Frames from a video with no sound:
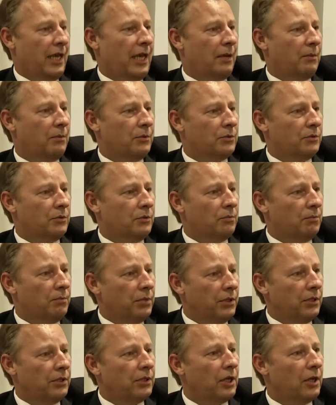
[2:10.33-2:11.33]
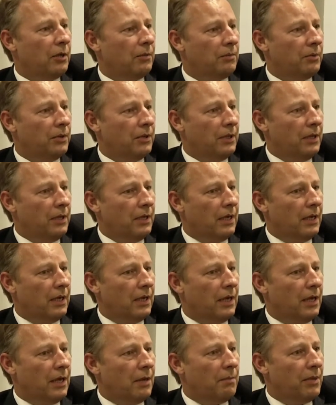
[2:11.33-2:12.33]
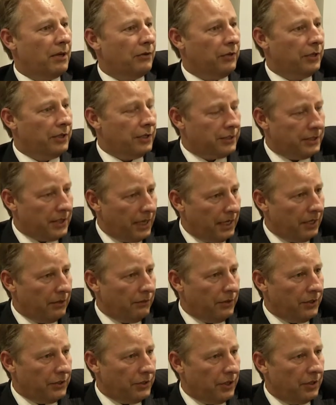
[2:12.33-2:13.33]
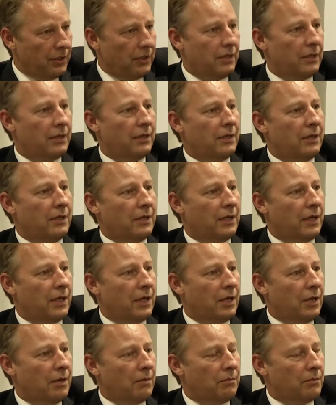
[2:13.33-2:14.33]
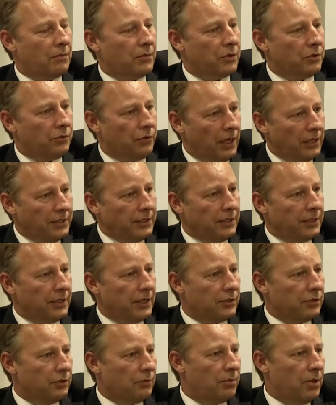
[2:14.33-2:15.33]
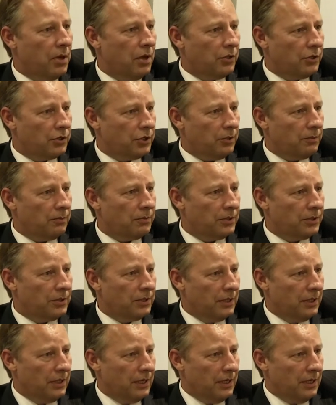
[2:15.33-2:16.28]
able to build up a better understanding of each other, create international partnerships,